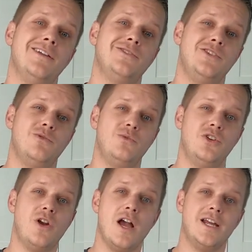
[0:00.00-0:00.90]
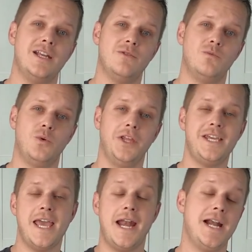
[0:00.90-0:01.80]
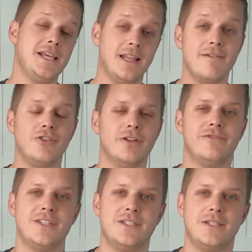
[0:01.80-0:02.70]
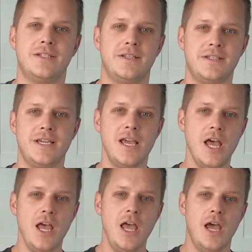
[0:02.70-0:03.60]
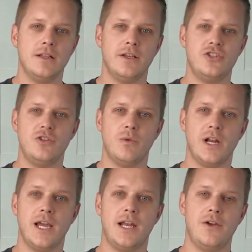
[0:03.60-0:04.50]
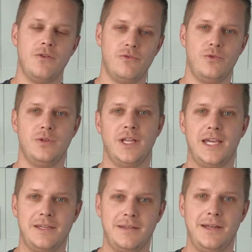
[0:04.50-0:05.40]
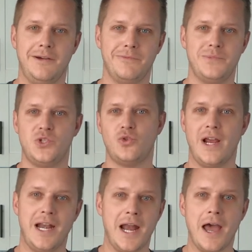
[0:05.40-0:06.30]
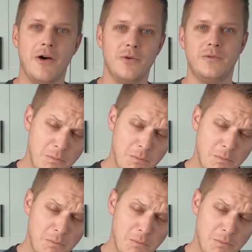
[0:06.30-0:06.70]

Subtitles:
And so you're not gonna really get any level of consistency unless you were to kind of go through and, like, you know, strain it out.